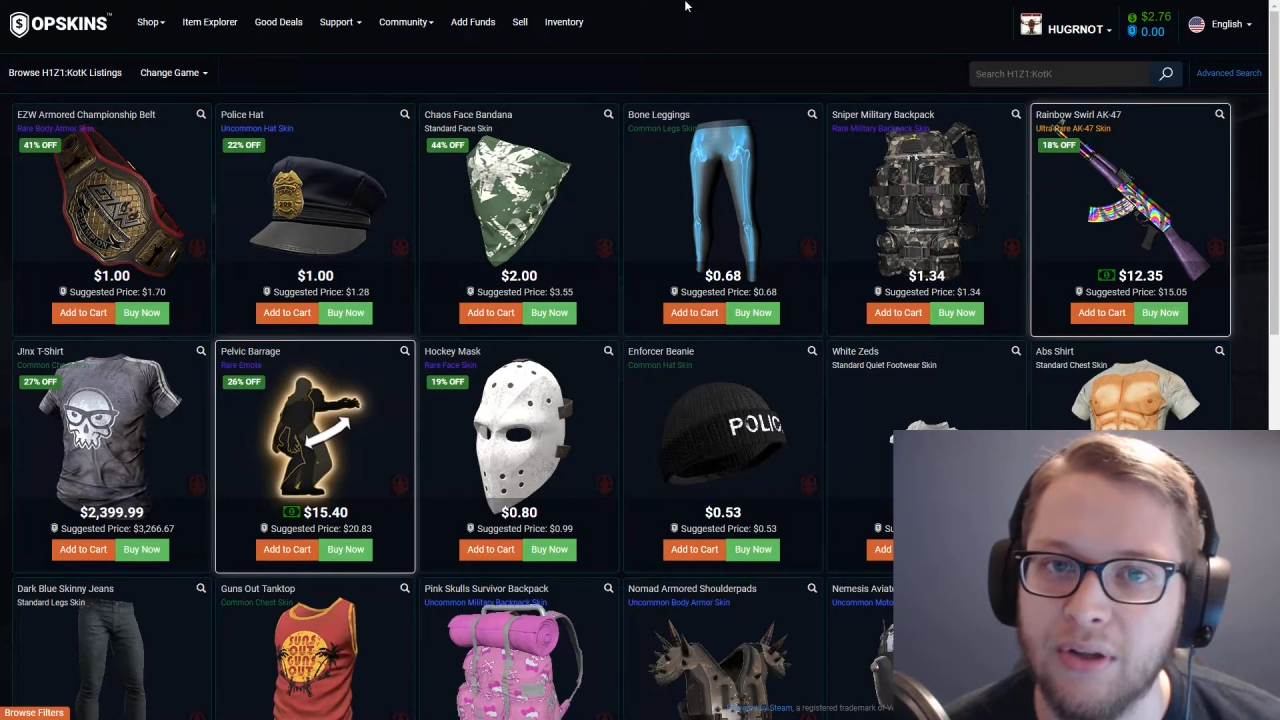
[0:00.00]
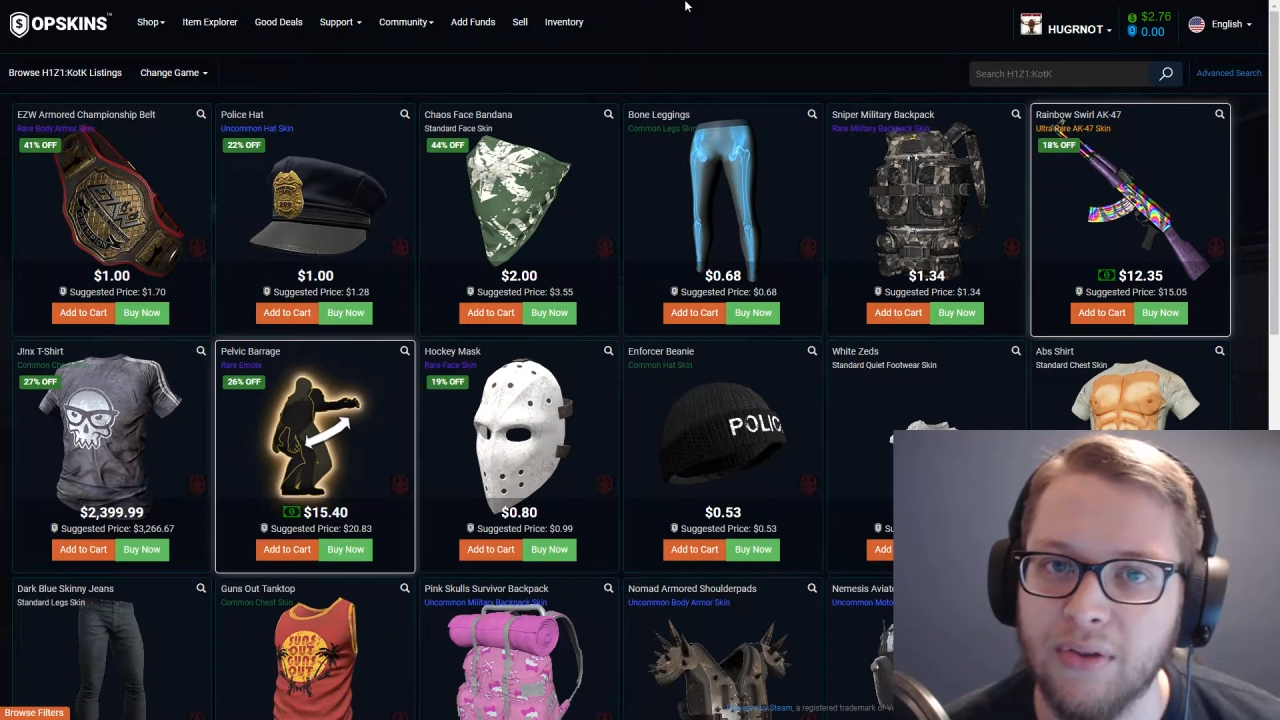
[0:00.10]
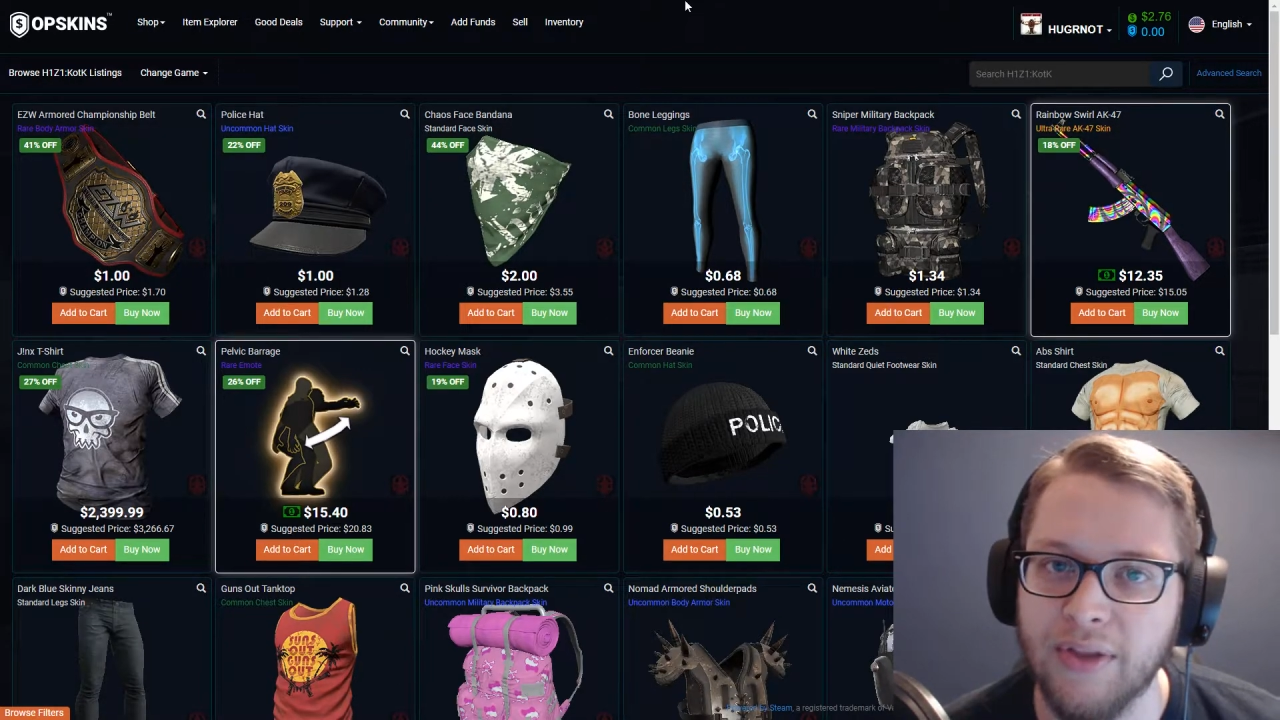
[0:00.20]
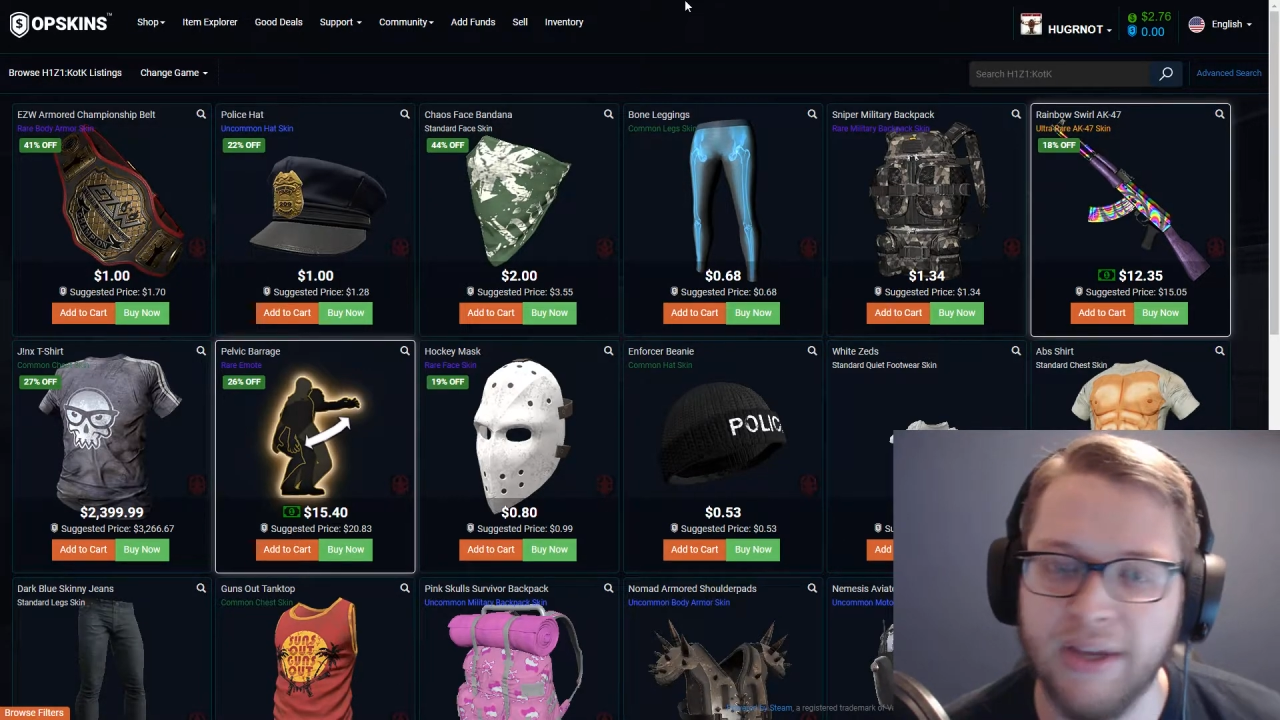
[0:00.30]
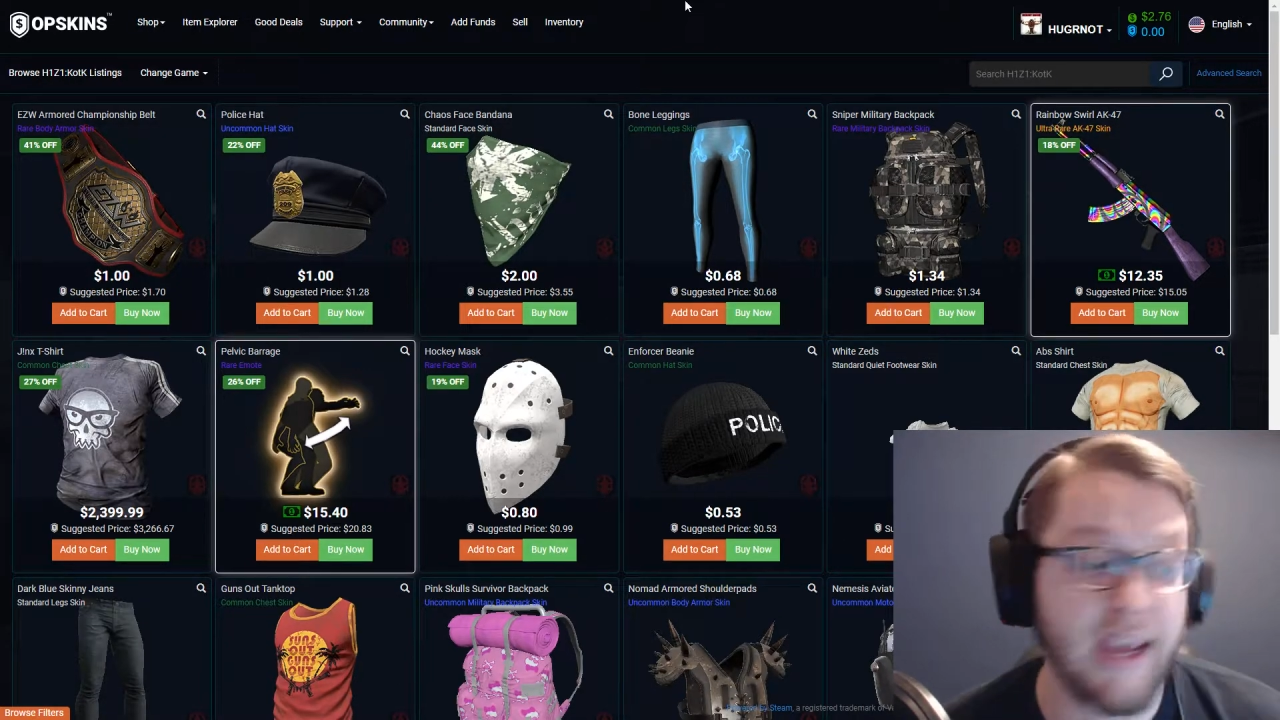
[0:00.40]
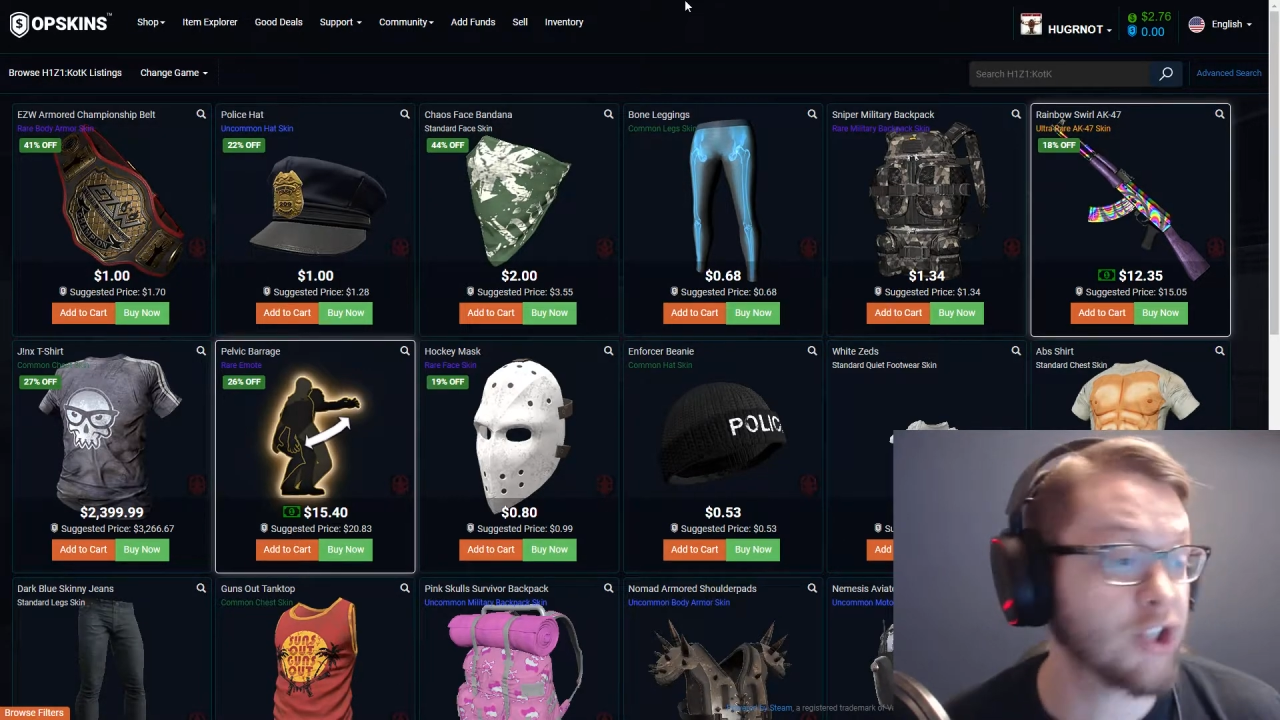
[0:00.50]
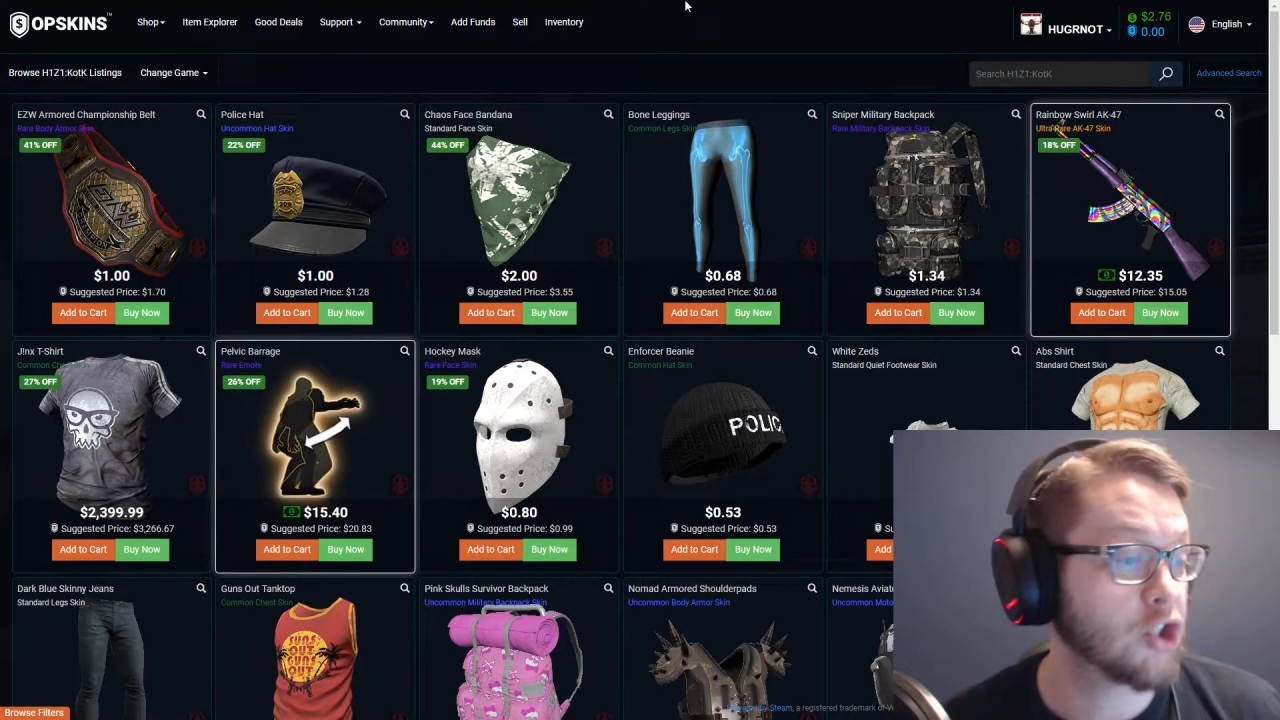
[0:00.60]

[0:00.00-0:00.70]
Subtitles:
they can't